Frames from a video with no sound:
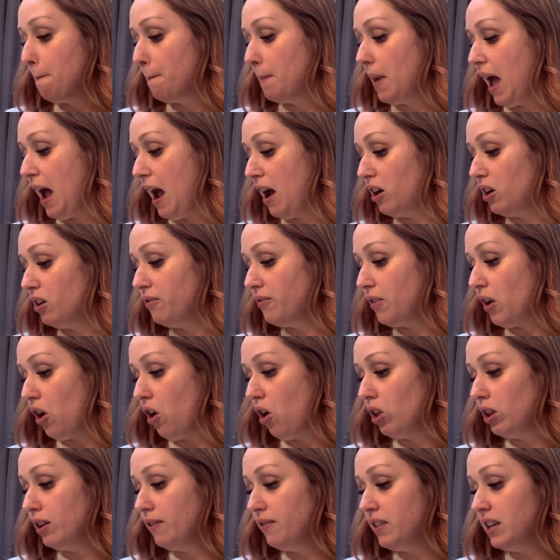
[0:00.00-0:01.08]
Out of all
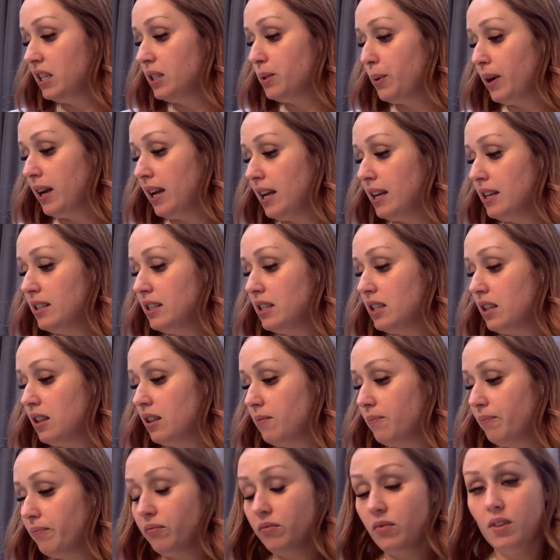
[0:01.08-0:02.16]
of these ways,
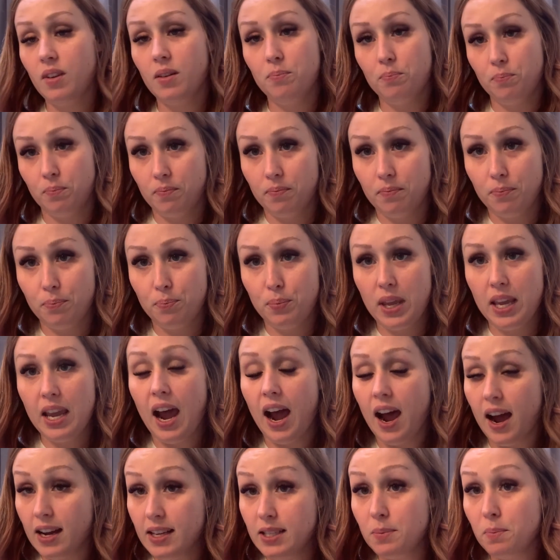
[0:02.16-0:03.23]

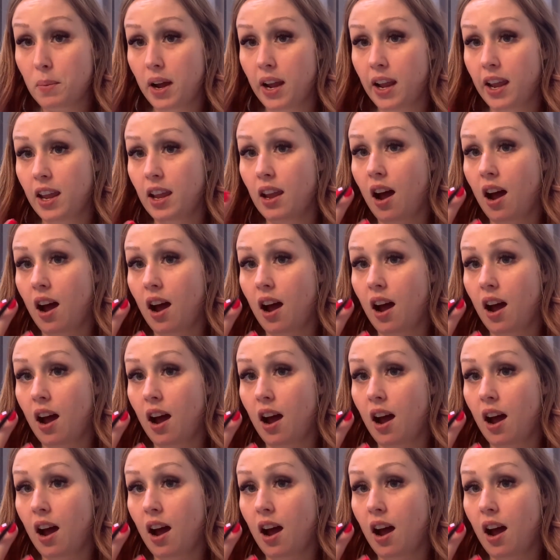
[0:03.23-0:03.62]
because my